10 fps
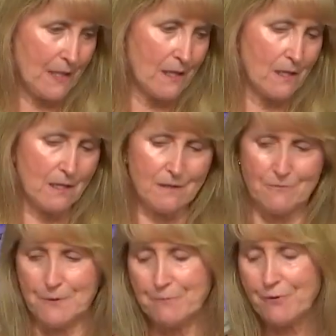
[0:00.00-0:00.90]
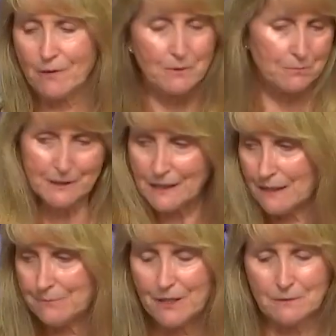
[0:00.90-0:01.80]
I probably
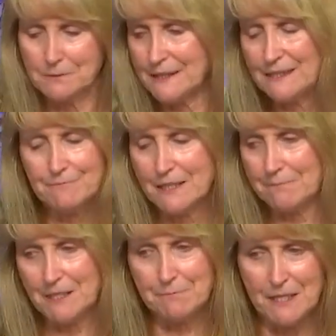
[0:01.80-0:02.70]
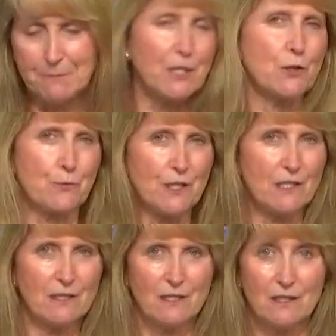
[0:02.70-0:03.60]
eat red meat maybe
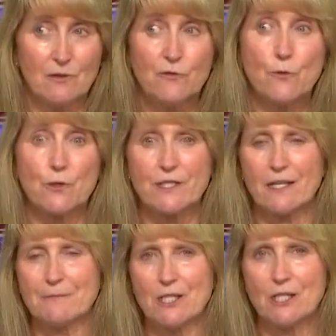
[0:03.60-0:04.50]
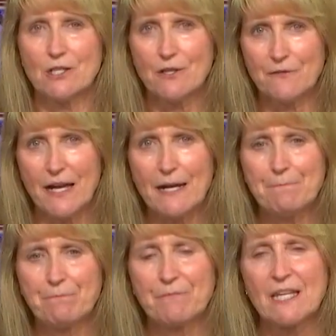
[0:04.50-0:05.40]
3-4 times a year, if that.
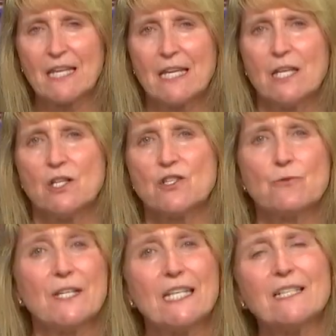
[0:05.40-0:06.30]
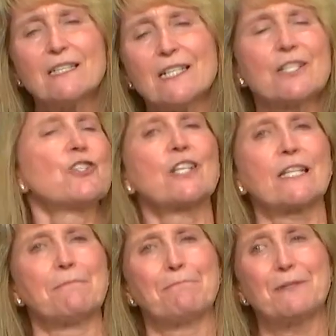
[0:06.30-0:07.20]
So we eat a lot of
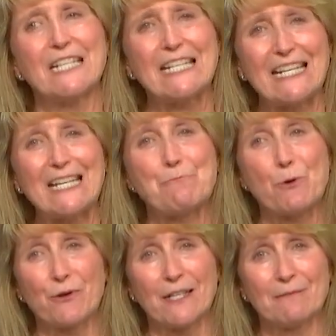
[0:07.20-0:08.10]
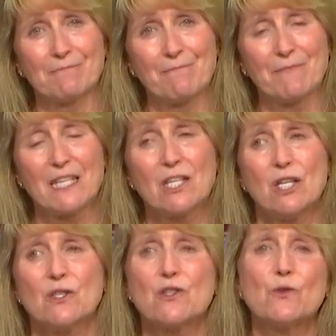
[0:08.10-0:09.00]
chicken, but it can get boring.
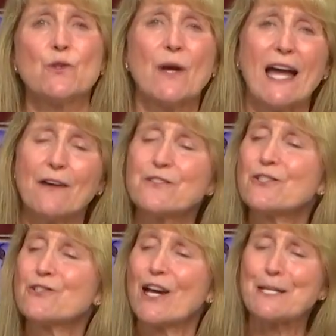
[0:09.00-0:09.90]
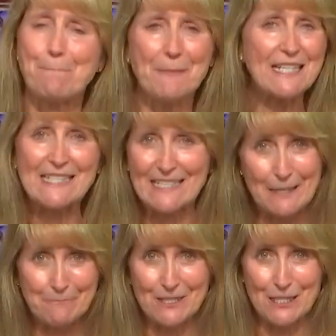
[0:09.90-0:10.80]
So you have to try to mix it
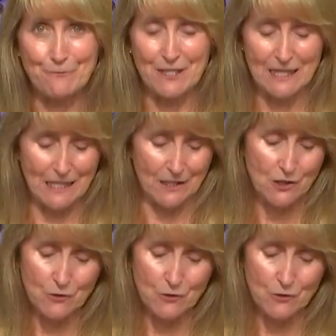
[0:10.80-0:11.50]
up with different things.